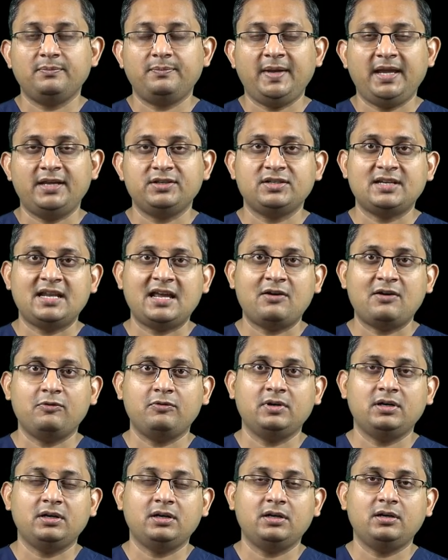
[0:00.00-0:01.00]
patients have
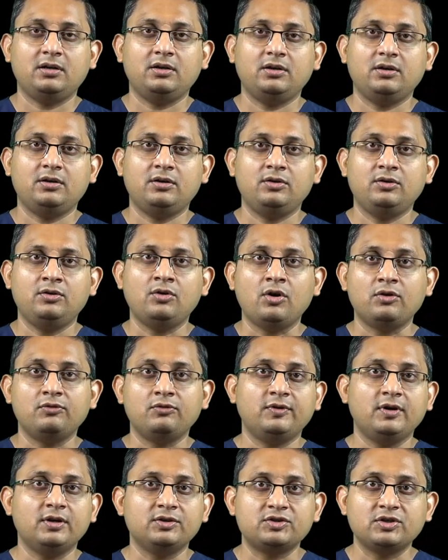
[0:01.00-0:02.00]
a
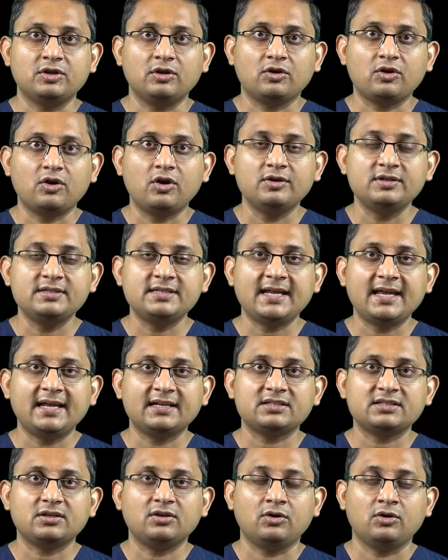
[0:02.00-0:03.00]
non-functional
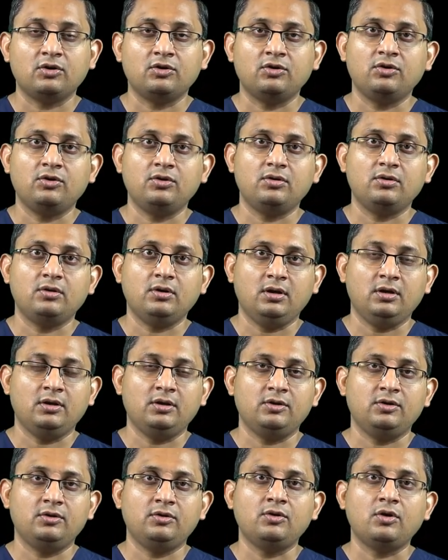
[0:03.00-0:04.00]
contact or
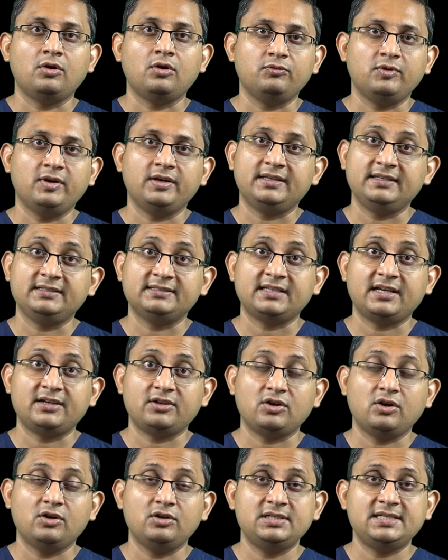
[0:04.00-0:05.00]
non-working side
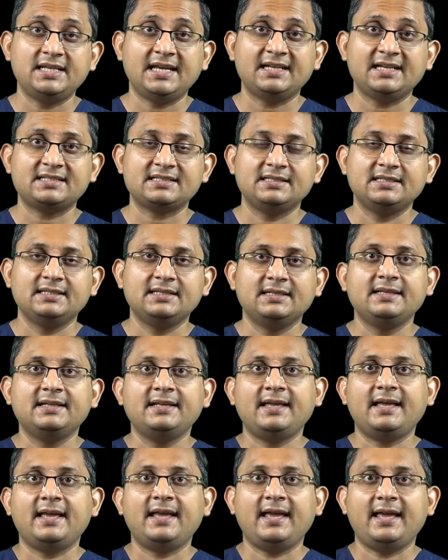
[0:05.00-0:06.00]
contact,
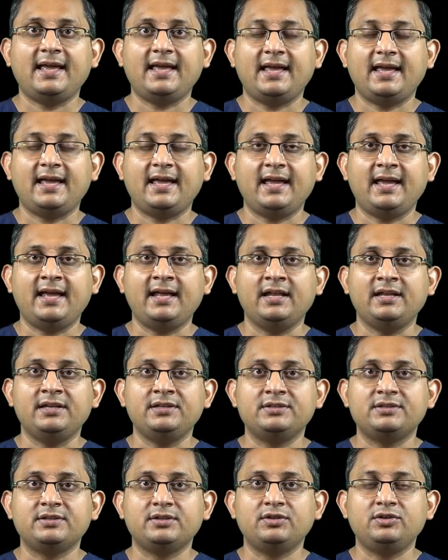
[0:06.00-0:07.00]

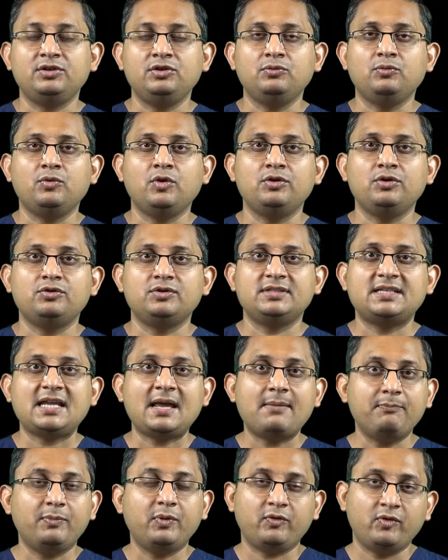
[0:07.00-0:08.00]
and you want to
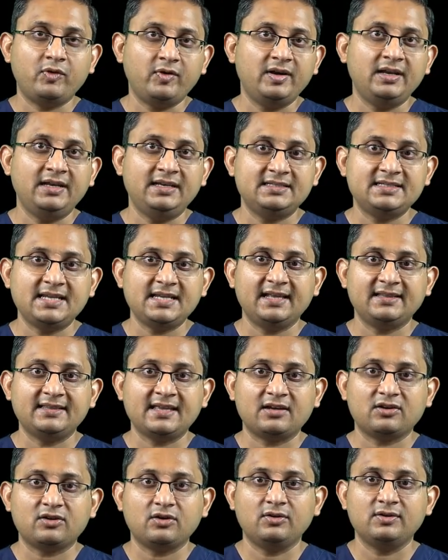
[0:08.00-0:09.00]
temporarily take
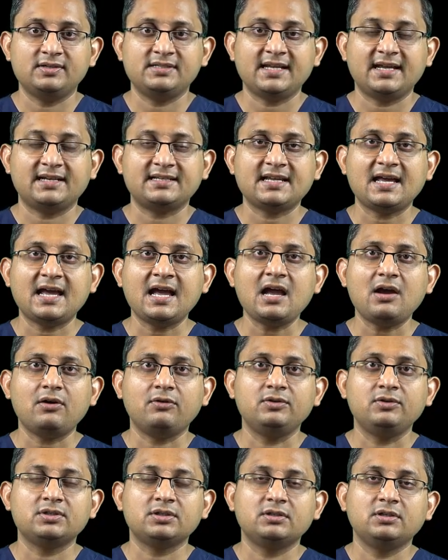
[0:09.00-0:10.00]
that contact
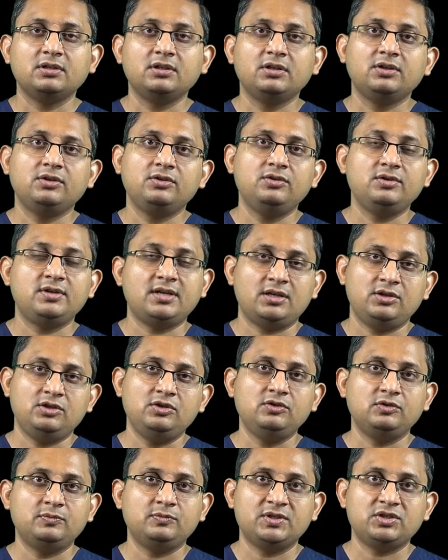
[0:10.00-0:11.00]
out. You can
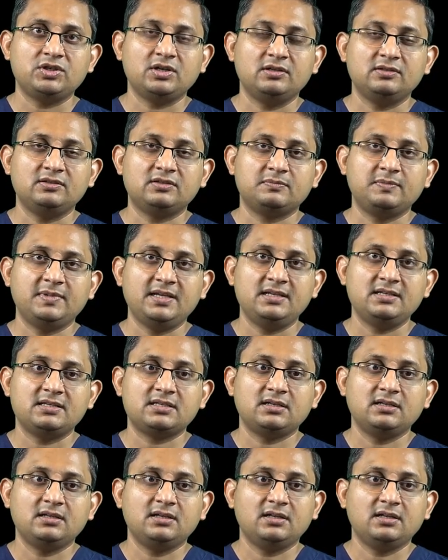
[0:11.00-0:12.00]
use Michigan
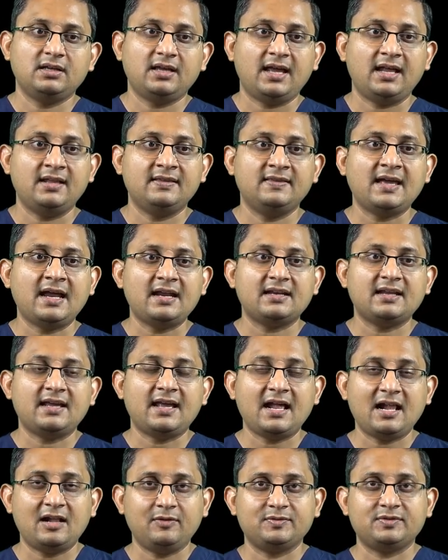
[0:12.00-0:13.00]
splint, and that
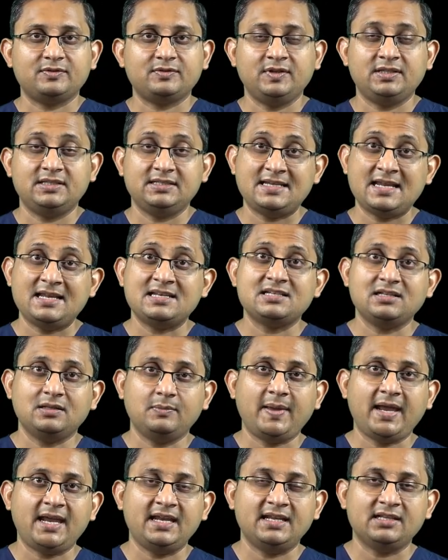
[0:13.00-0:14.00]
helps with dental
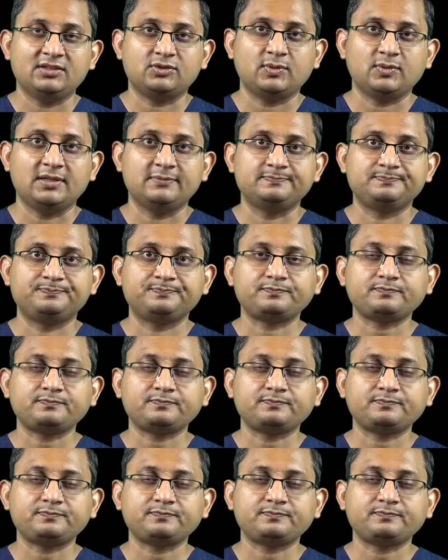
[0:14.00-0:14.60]
pain as well.